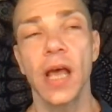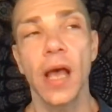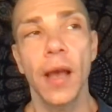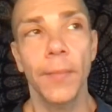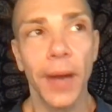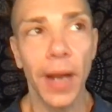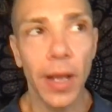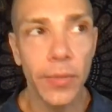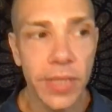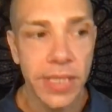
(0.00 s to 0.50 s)

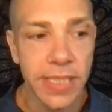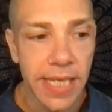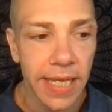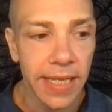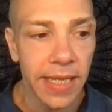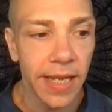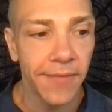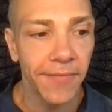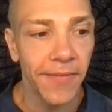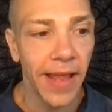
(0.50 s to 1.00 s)
But I would say
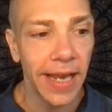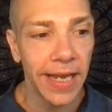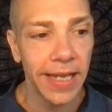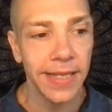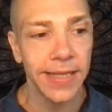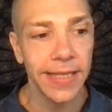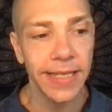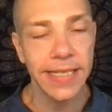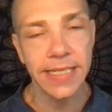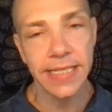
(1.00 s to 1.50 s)
that if
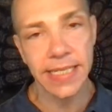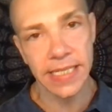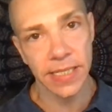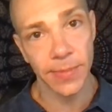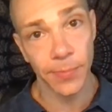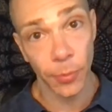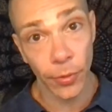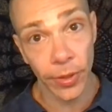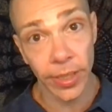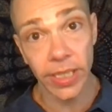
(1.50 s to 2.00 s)
anything is
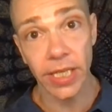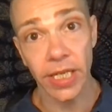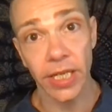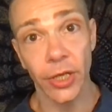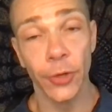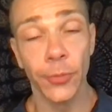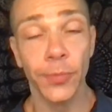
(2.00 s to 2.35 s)
disappointing you,